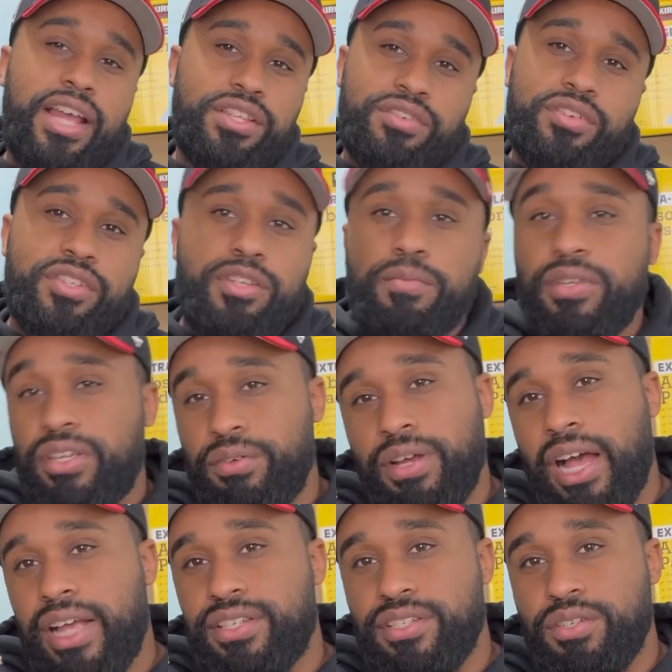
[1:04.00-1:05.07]
answering some of you
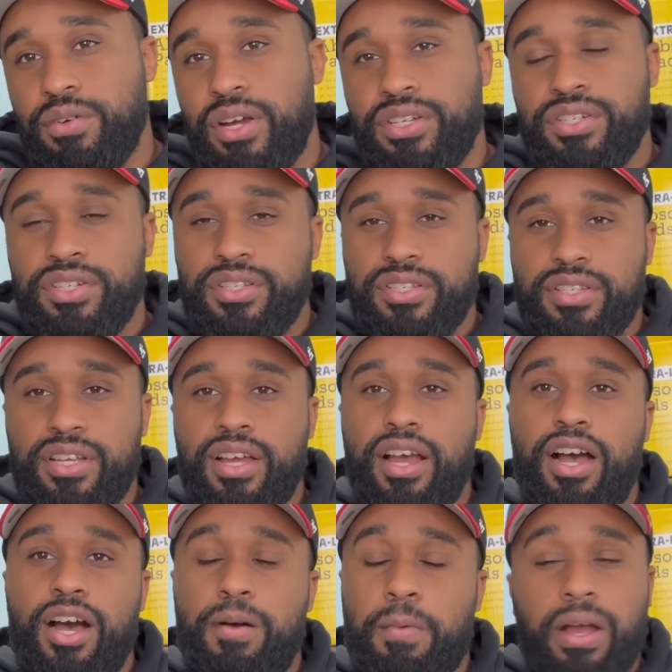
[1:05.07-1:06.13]
guys' questions.
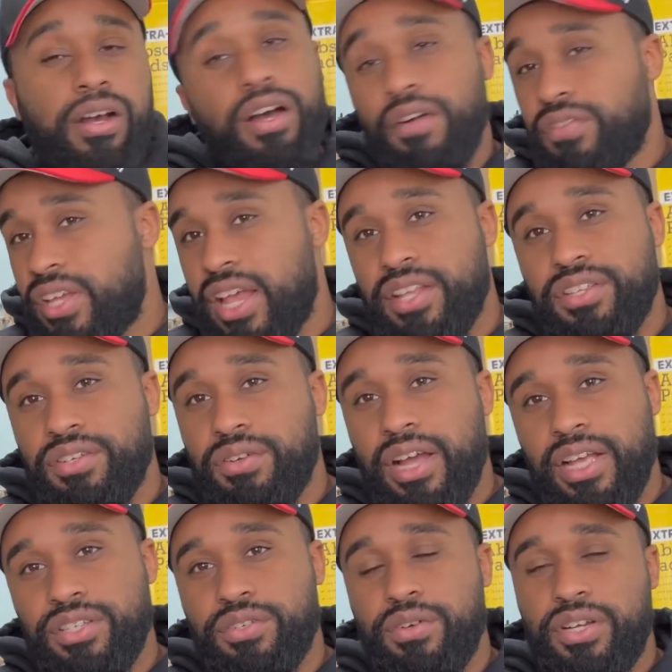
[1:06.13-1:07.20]
I love to answer you
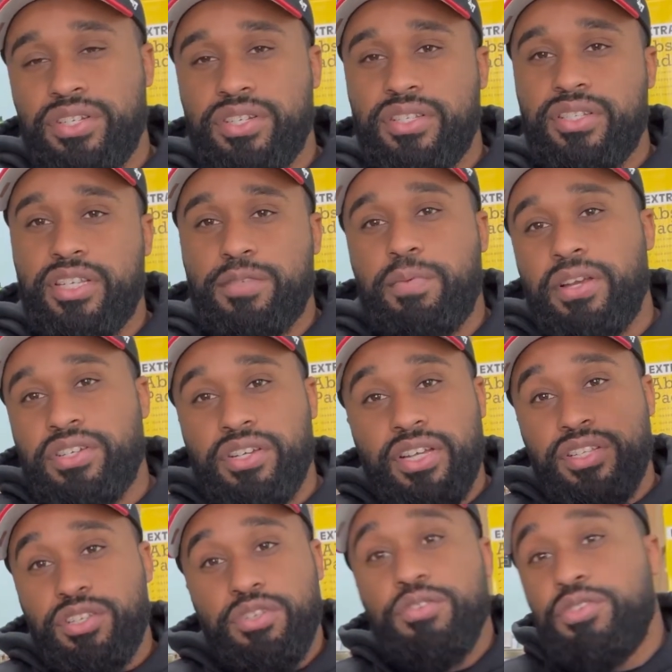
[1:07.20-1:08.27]
guys' questions, especially
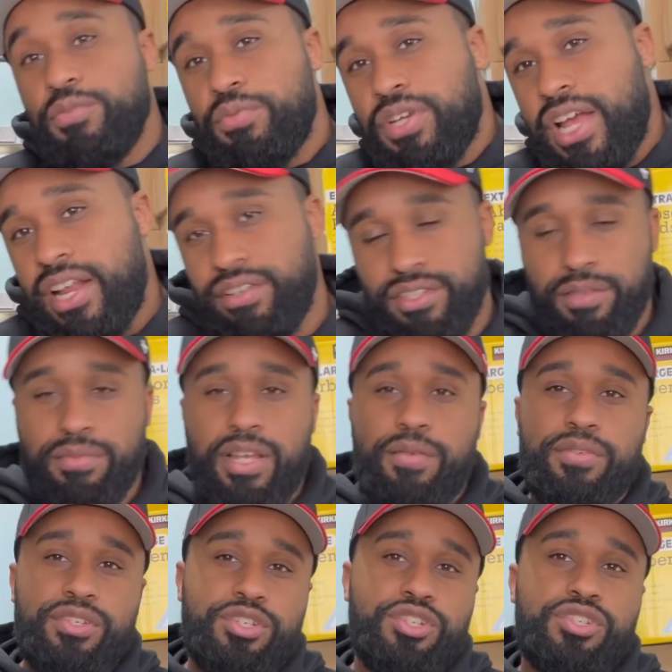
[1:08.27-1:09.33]
on the YouTube channel.
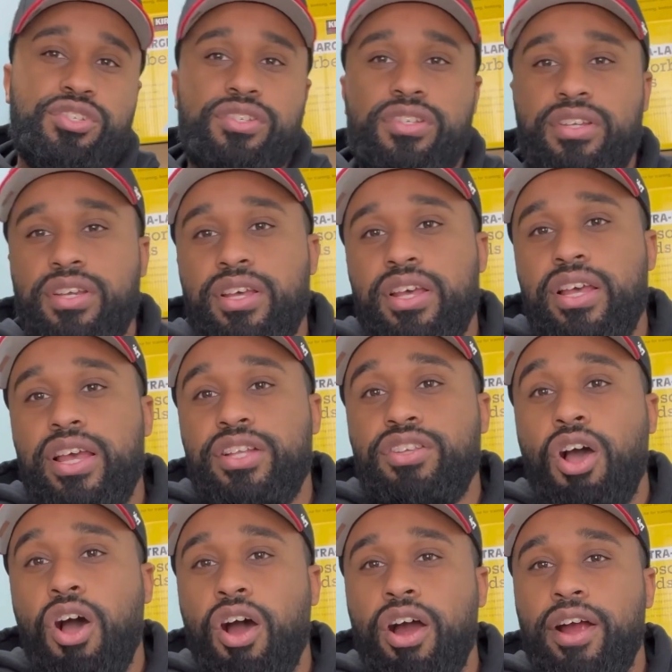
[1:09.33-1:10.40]
Sometimes
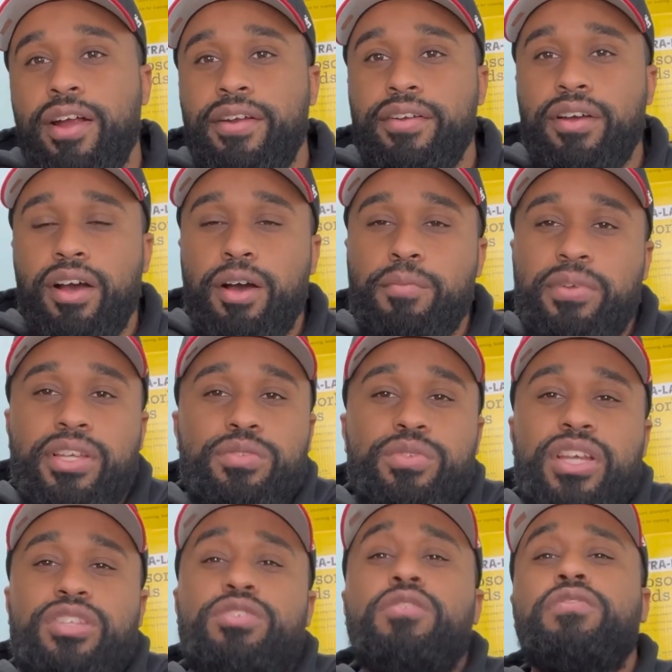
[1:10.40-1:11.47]
it's hard because we
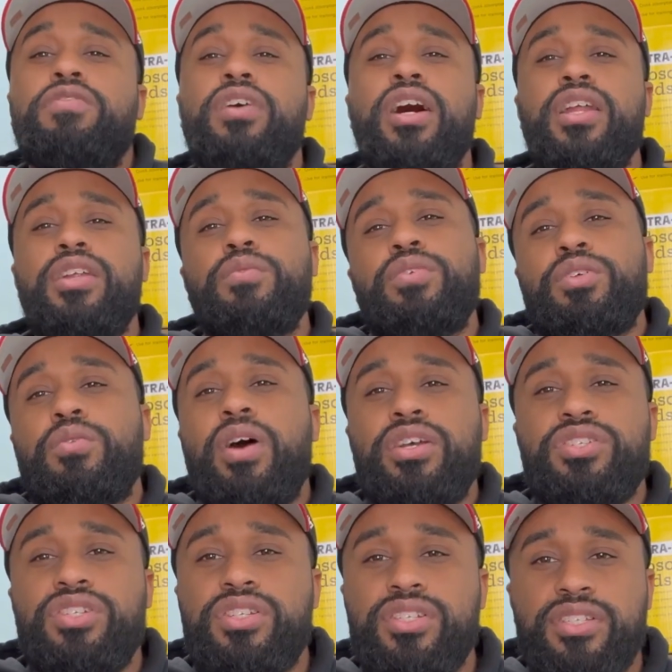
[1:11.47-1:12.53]
get so flooded with
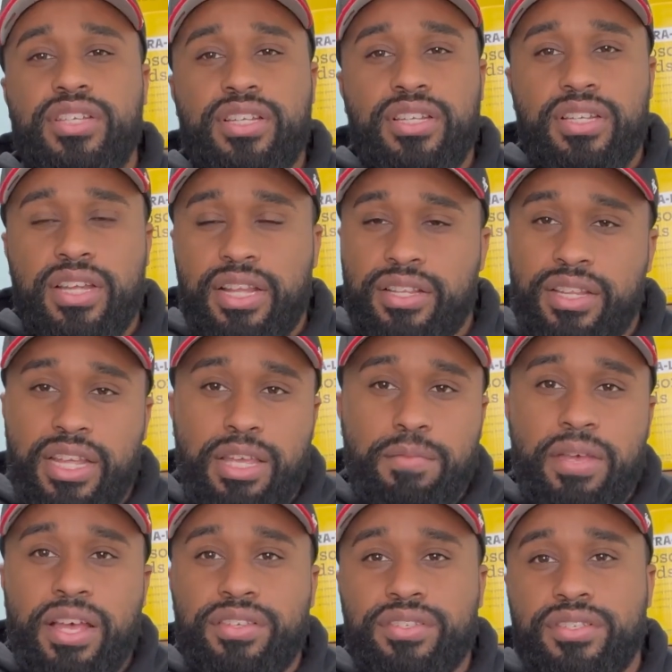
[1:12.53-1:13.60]
questions and
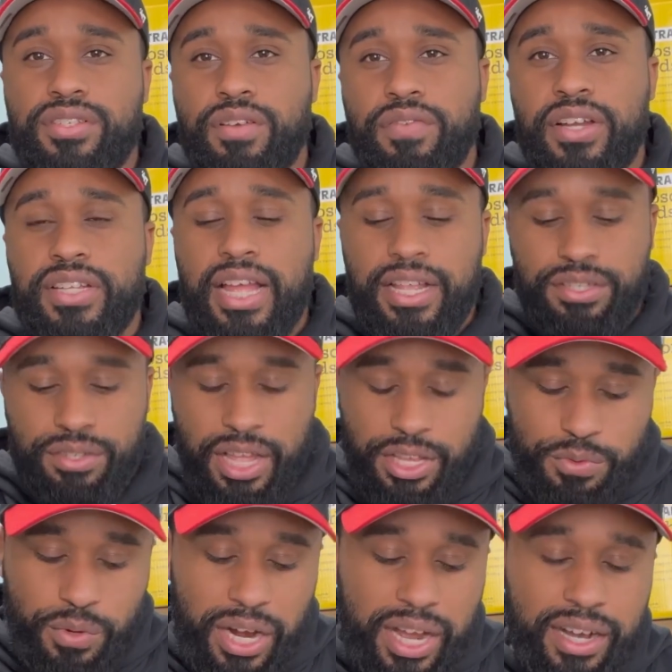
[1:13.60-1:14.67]
emails and stuff like that. So
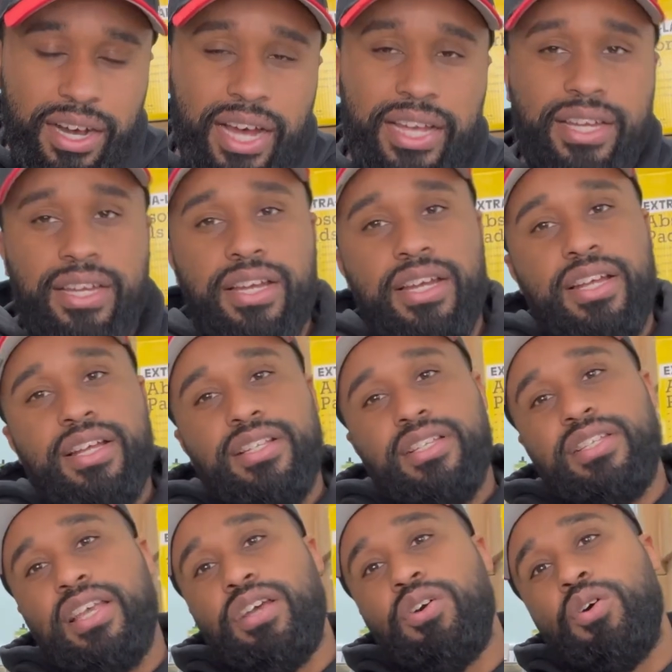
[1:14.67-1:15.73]
that's where I like
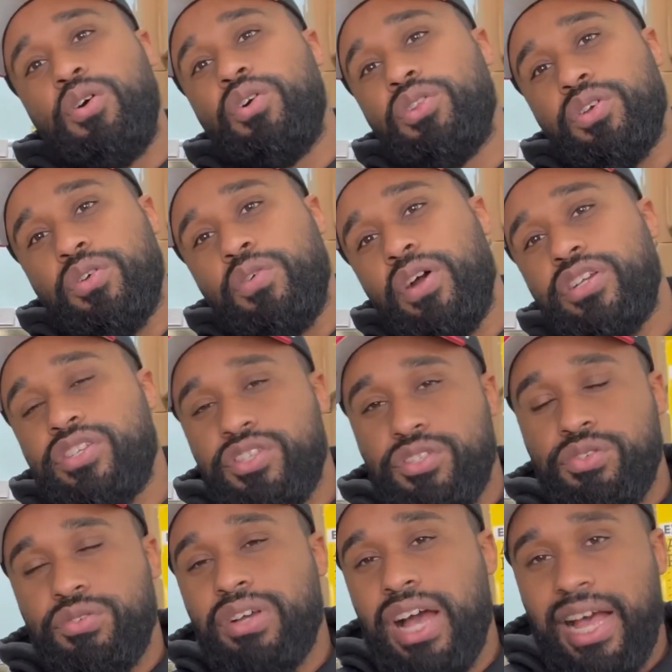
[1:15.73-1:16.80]
to take all the
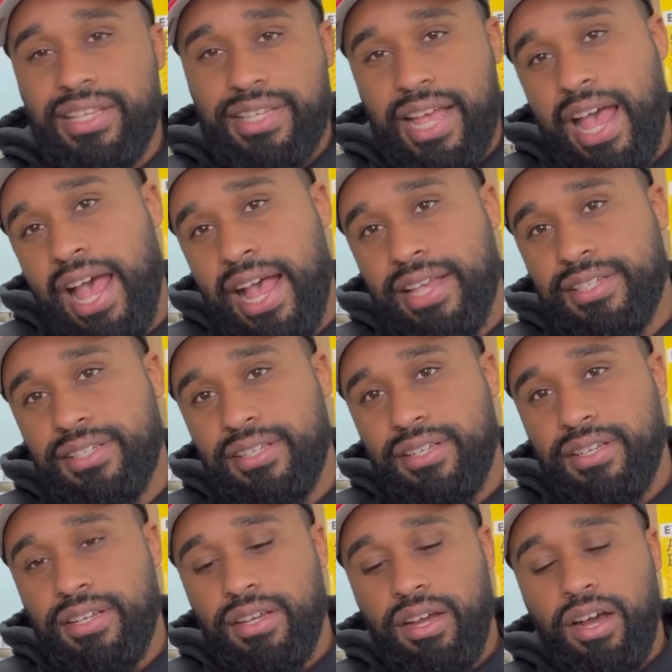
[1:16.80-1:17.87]
questions you guys ask
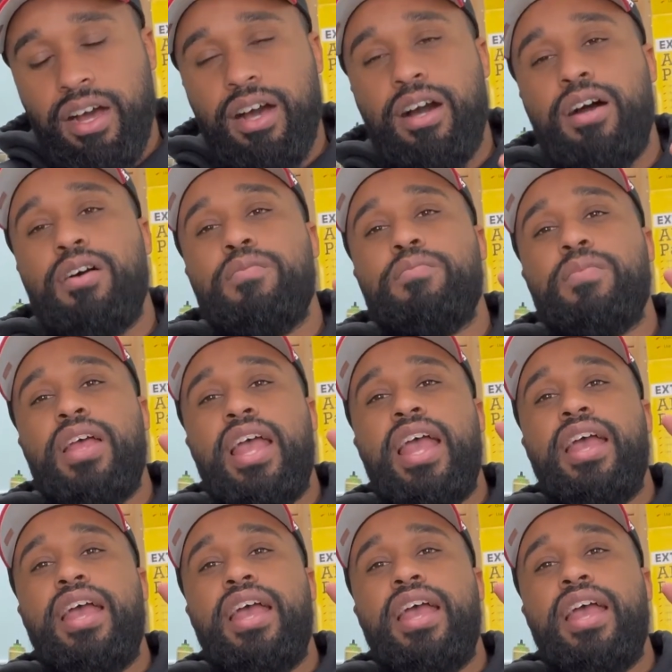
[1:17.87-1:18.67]
and